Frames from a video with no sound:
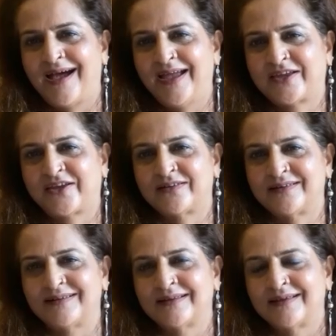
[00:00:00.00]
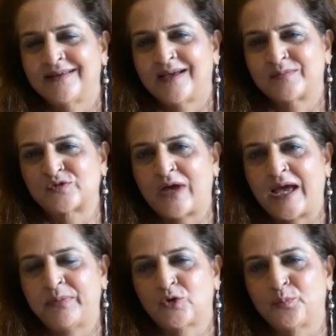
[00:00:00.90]
Hi, Kiran. So
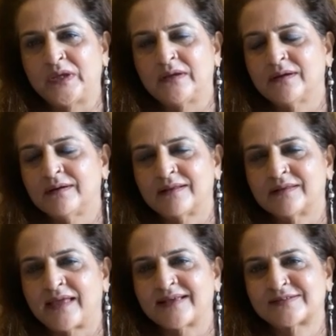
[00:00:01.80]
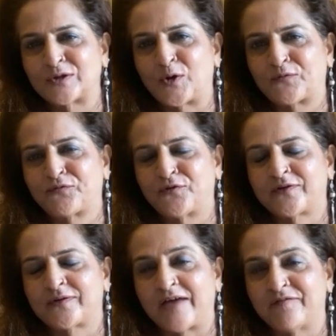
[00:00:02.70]
happy to be here and thanks a lot
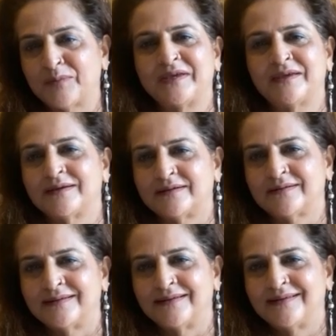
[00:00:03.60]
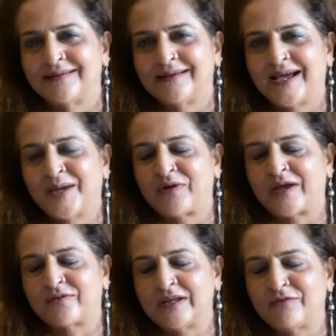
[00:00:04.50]
for having me here. I
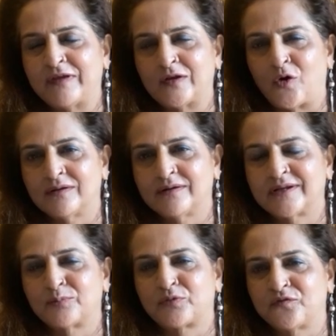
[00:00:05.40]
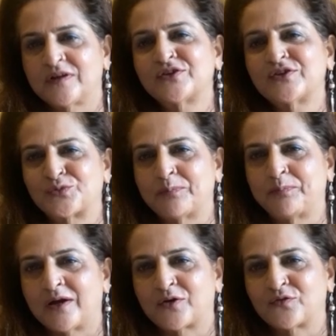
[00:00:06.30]
really feel honored and privileged to be
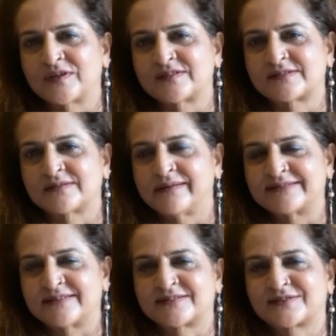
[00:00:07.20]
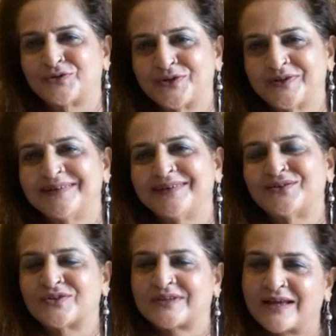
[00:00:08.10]
part of this sisterhood.
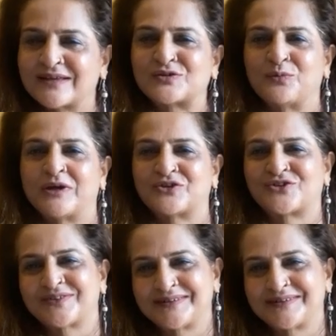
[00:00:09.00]
So thanks so much.